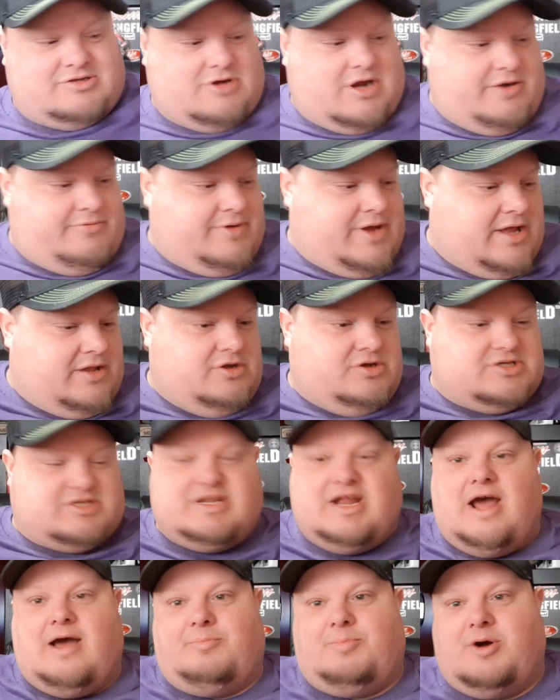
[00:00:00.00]
right, we got a little
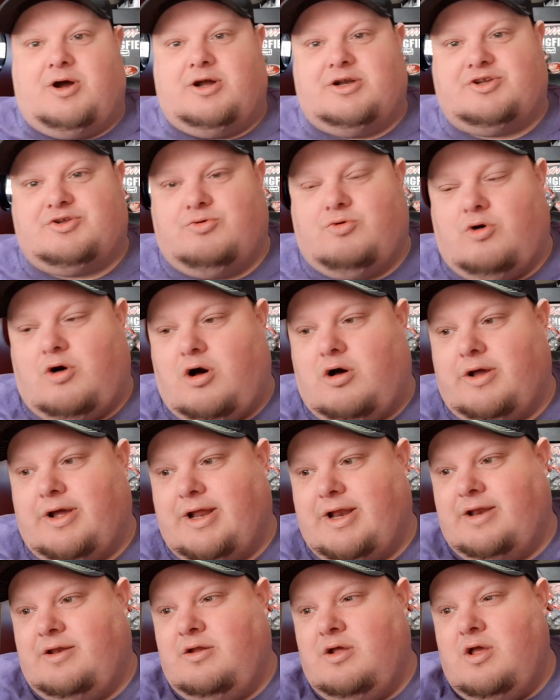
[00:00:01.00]
snap-on tool haul,
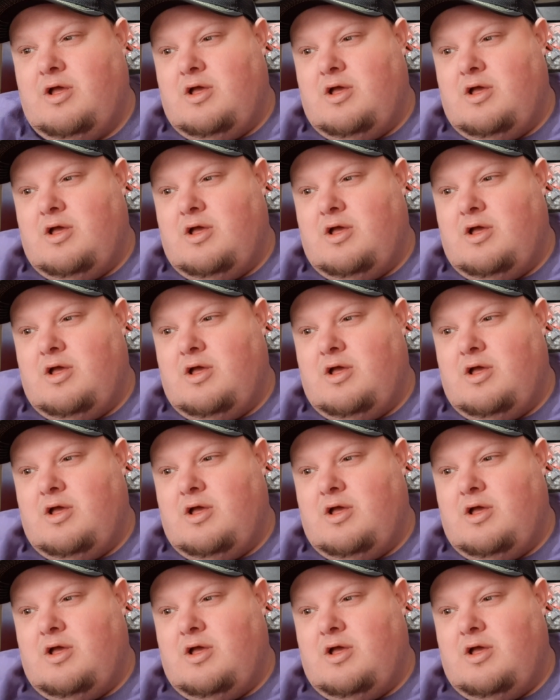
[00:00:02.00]
and